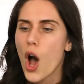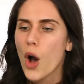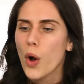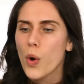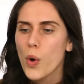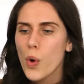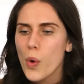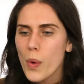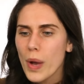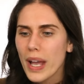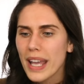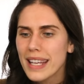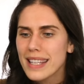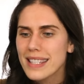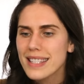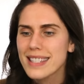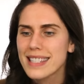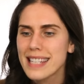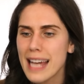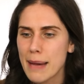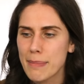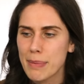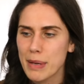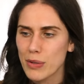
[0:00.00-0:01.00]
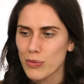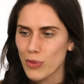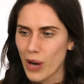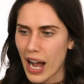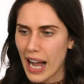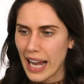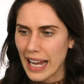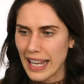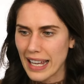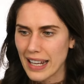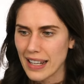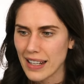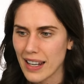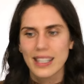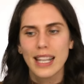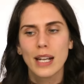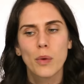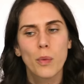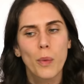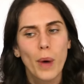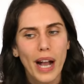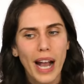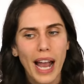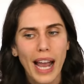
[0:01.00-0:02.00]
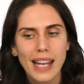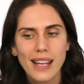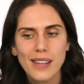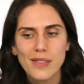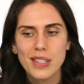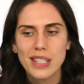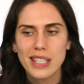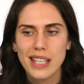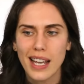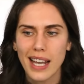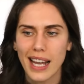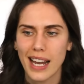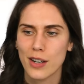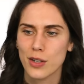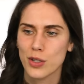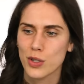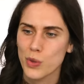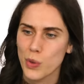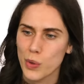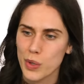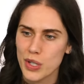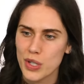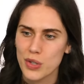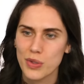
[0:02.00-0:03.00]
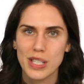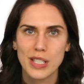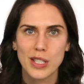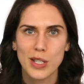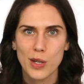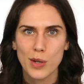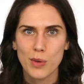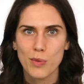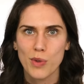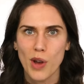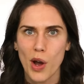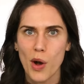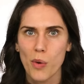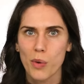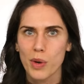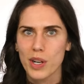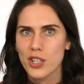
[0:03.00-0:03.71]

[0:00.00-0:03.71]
Who is Debby Ryan? Like, what kind of skincare sorcery do you know?